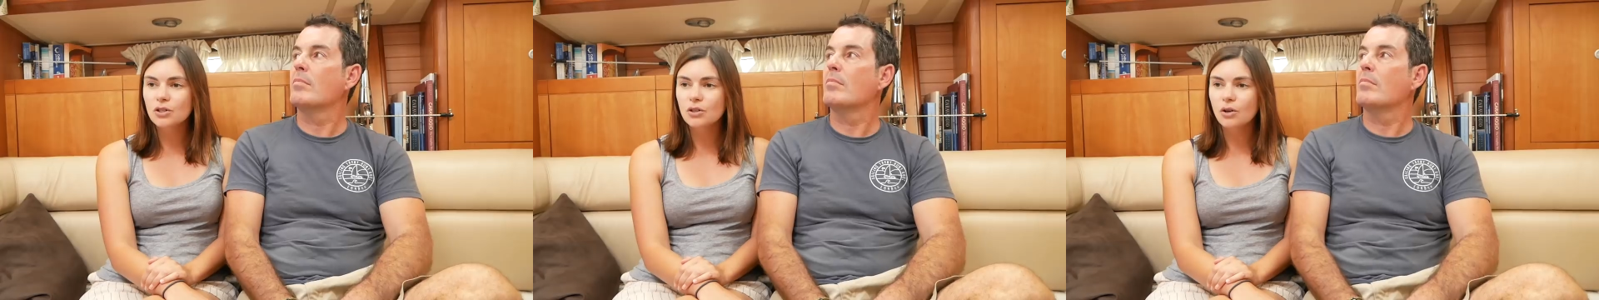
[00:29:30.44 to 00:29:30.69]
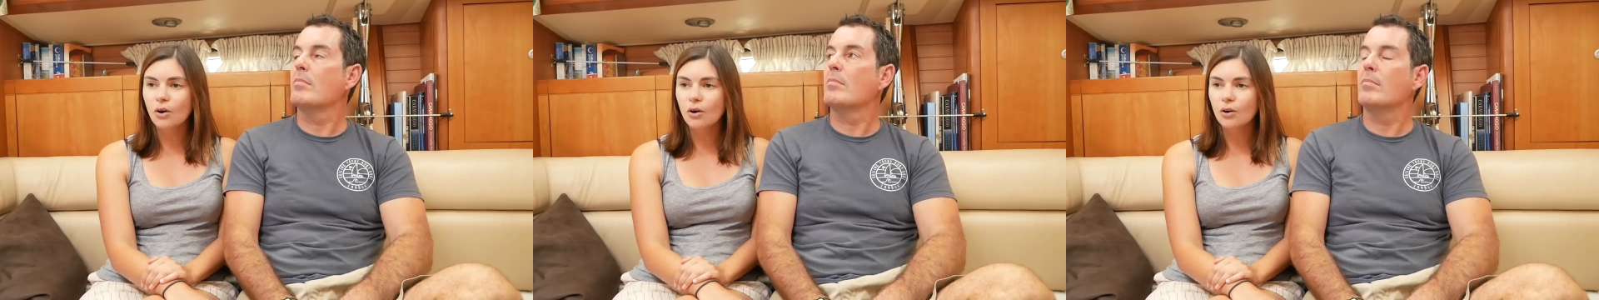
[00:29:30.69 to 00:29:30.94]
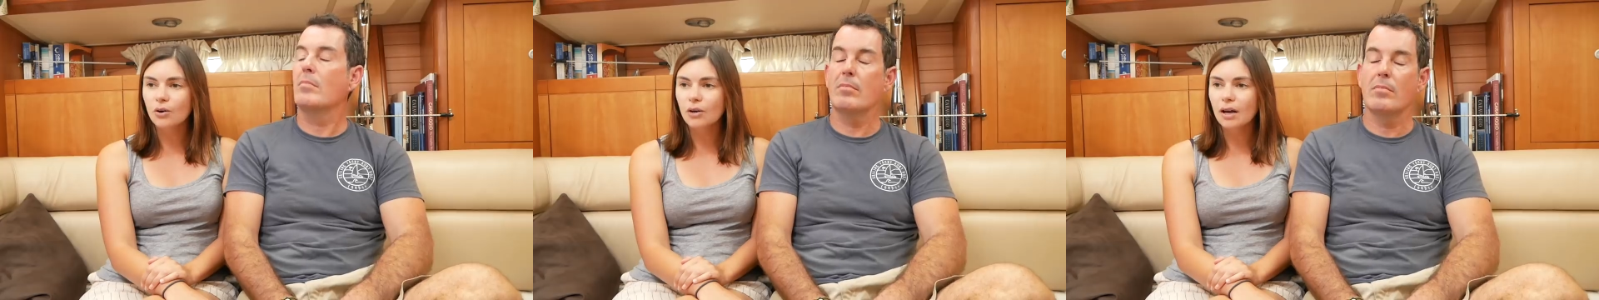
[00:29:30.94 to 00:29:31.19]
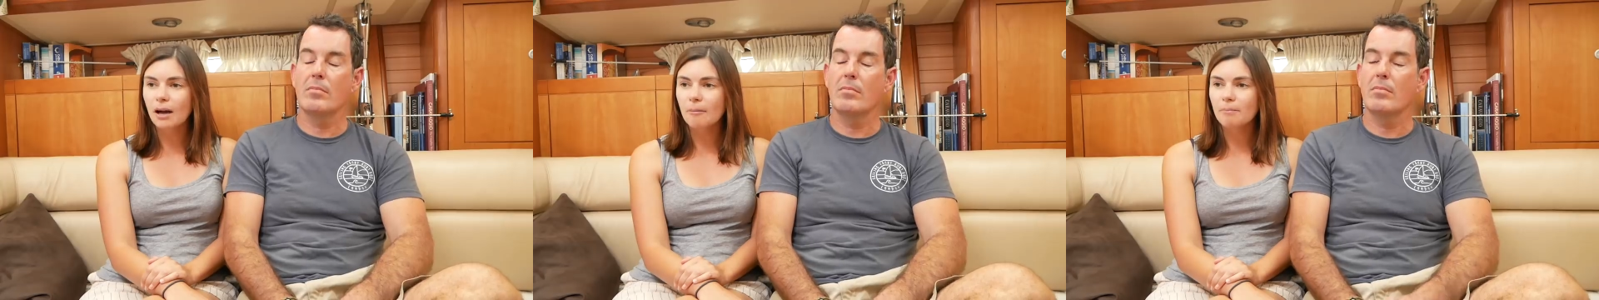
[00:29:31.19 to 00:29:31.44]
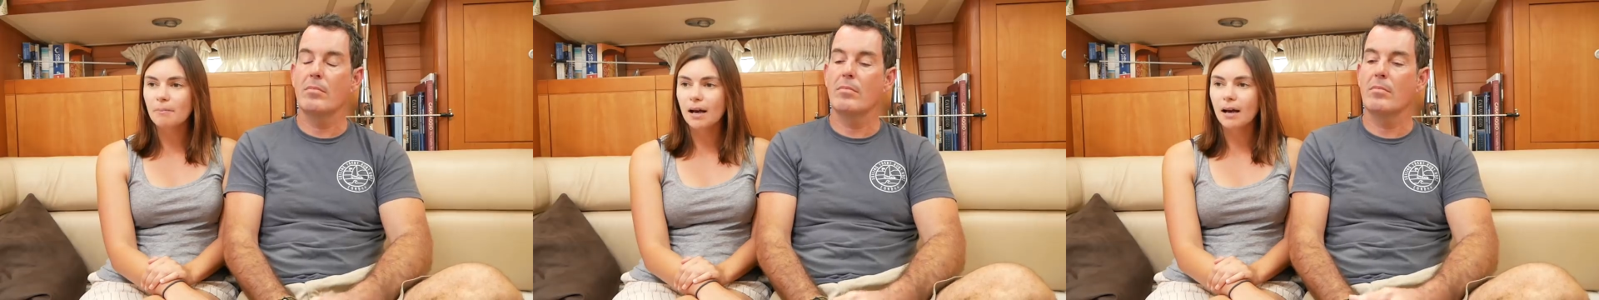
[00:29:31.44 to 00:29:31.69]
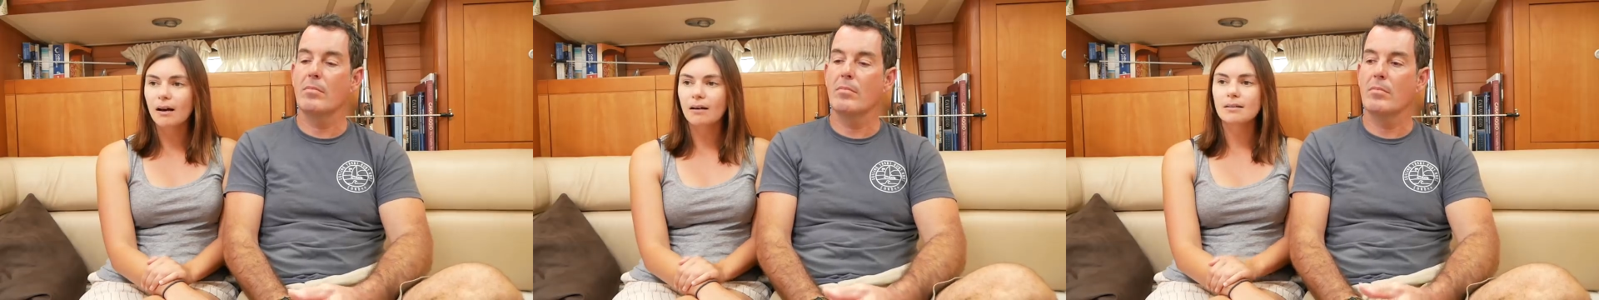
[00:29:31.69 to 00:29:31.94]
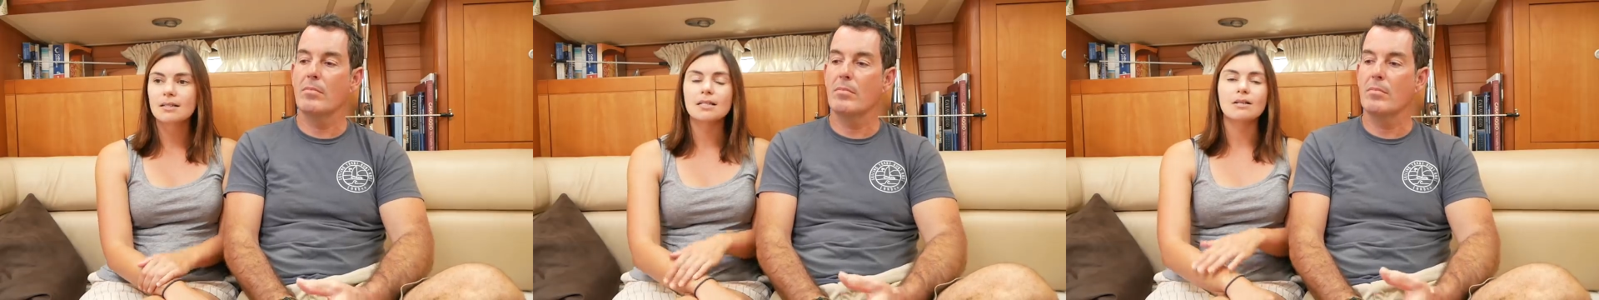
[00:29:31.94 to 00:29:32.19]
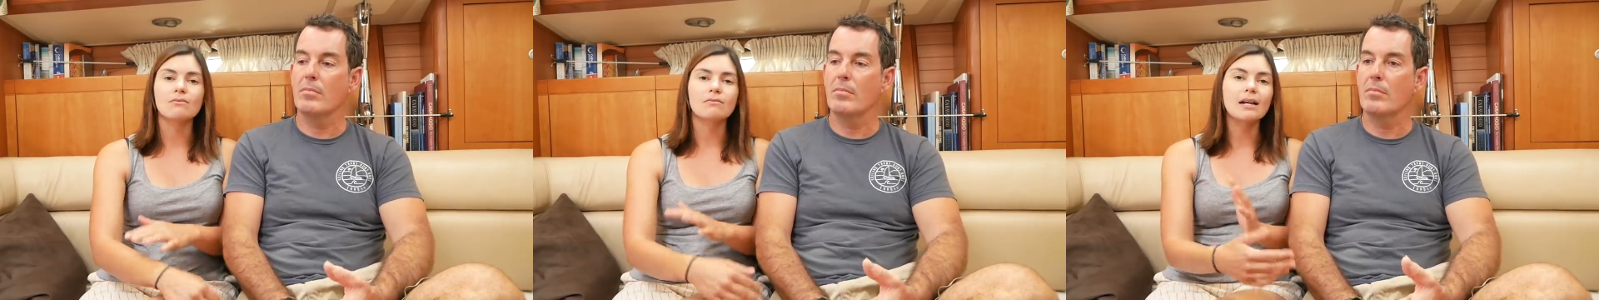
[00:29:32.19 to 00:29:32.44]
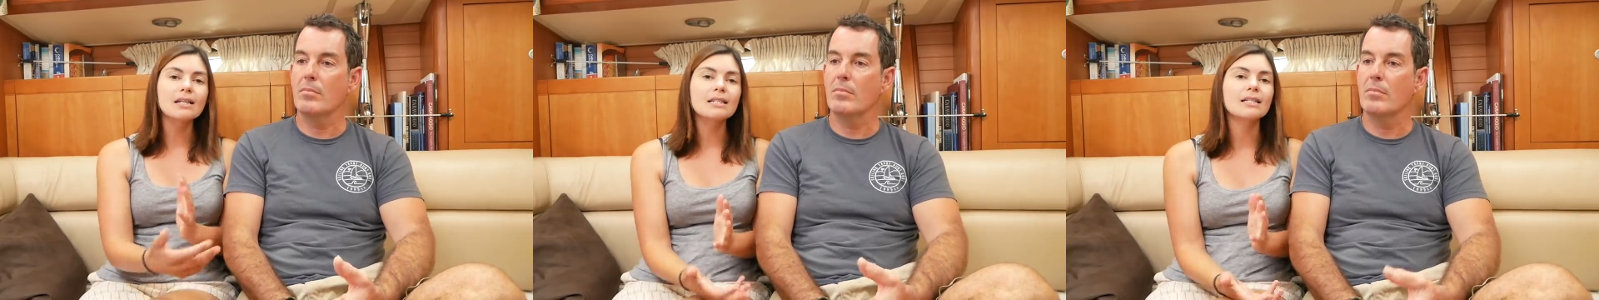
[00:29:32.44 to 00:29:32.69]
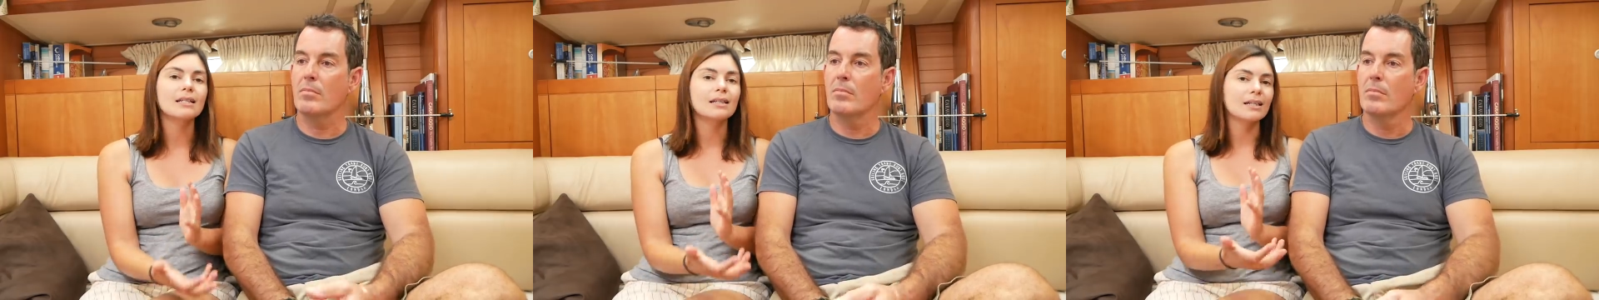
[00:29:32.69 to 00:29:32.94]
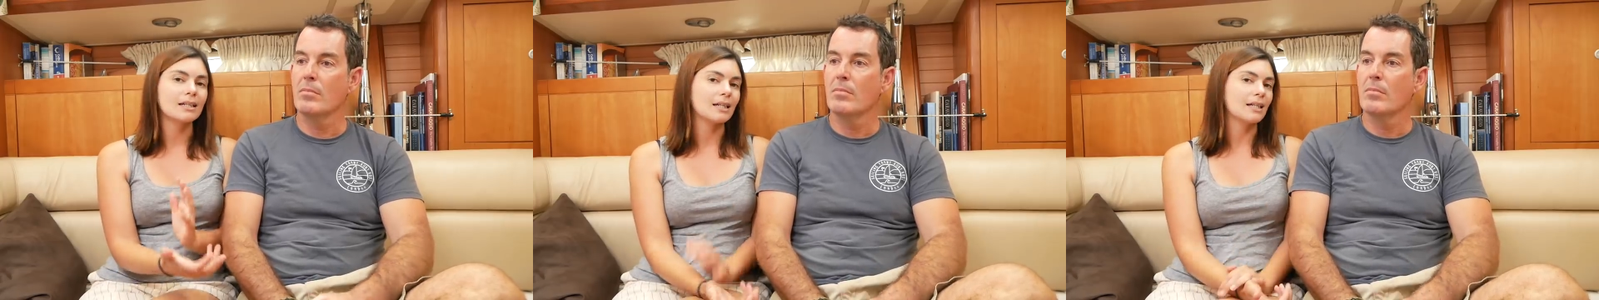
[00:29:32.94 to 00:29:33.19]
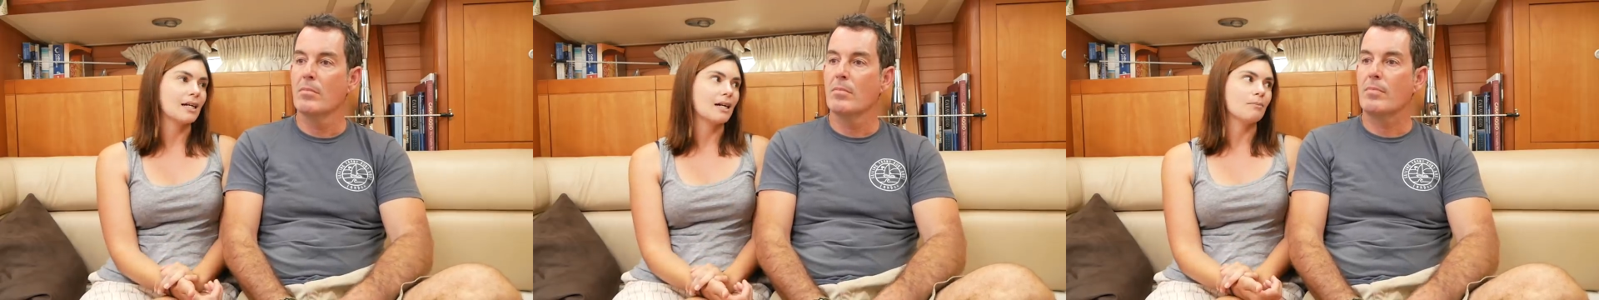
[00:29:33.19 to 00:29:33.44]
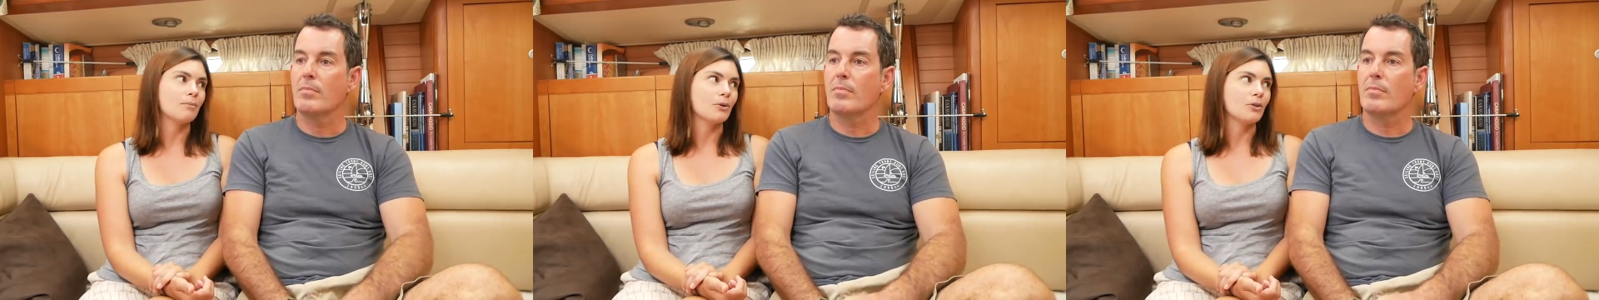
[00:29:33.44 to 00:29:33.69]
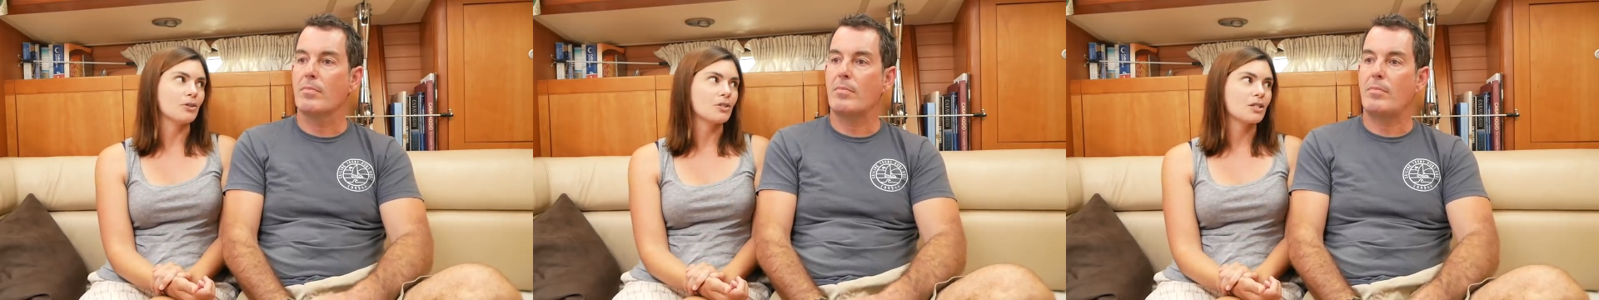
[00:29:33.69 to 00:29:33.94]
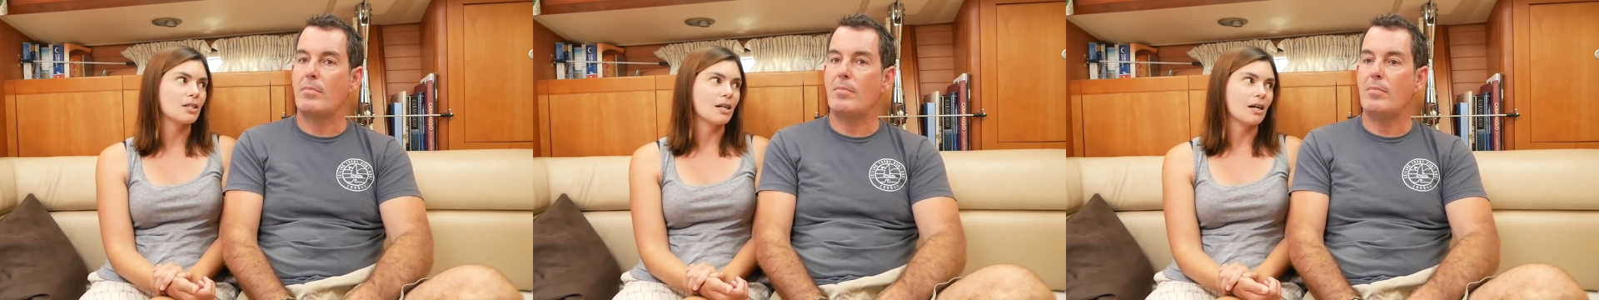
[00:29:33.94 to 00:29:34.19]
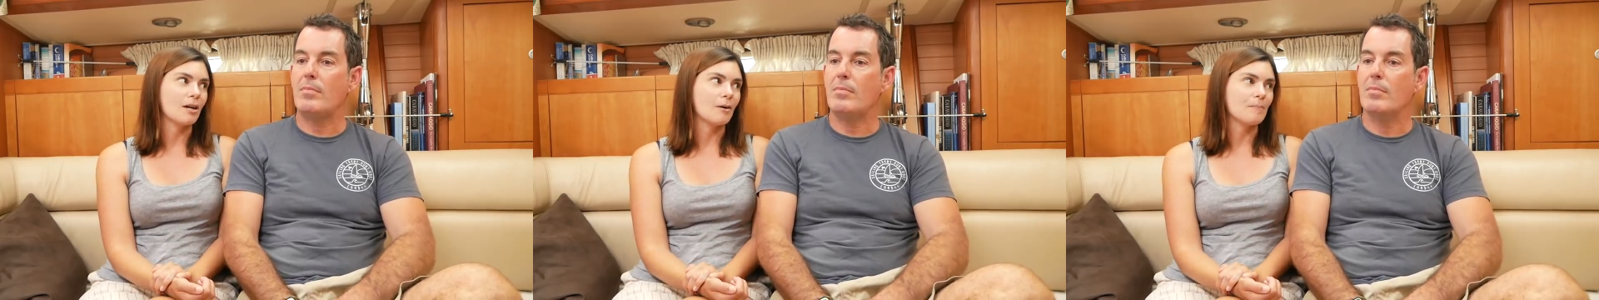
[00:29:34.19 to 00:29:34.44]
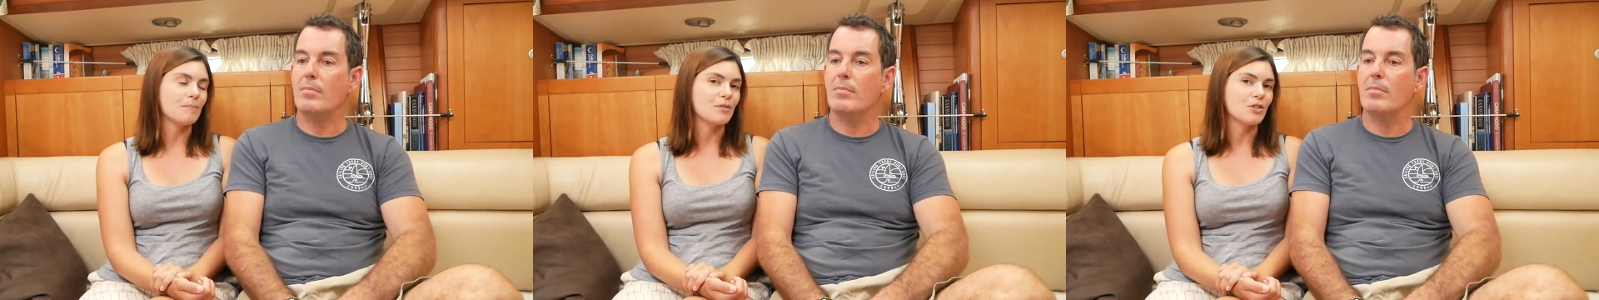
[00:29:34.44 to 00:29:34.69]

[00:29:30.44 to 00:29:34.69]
Speaker 1: know about renting a canal boat um,